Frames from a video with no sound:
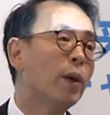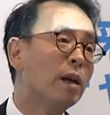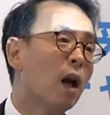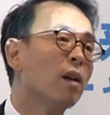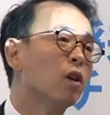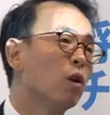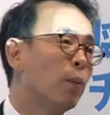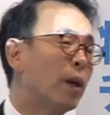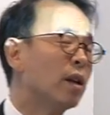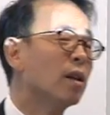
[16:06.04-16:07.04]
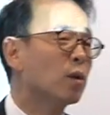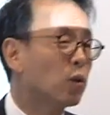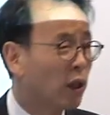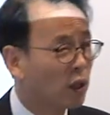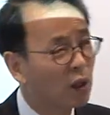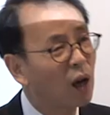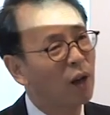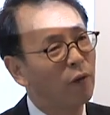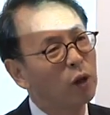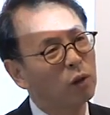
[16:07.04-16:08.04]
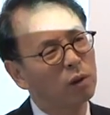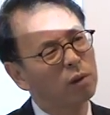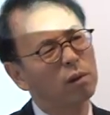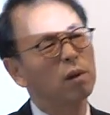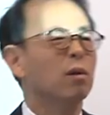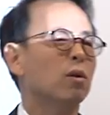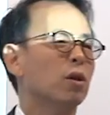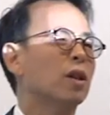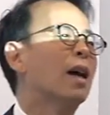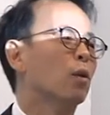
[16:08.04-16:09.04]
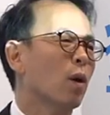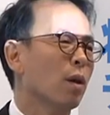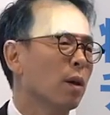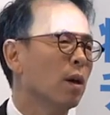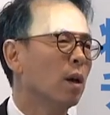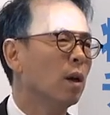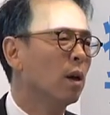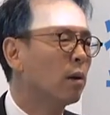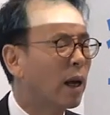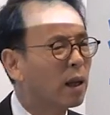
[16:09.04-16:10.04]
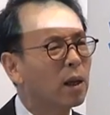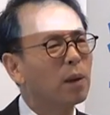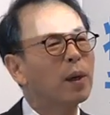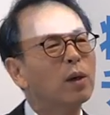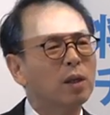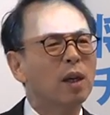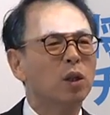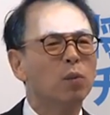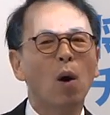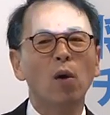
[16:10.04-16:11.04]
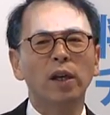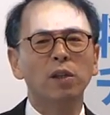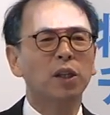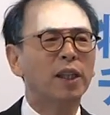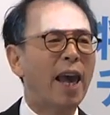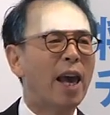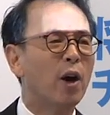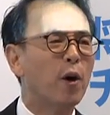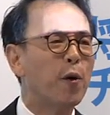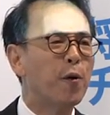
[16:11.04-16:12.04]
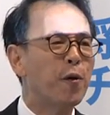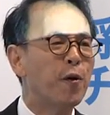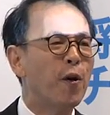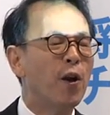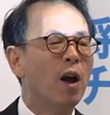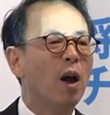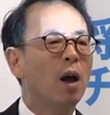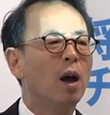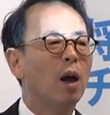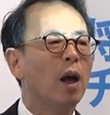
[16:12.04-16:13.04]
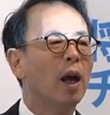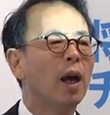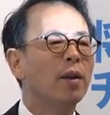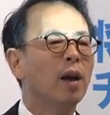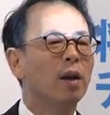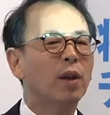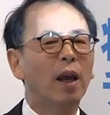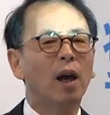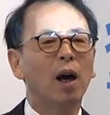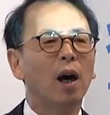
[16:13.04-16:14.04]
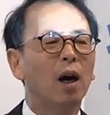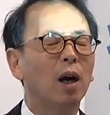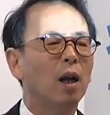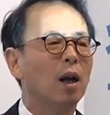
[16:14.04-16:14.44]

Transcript: lot of European industries are not efficient to start with, right? Because they're small in scale. And they are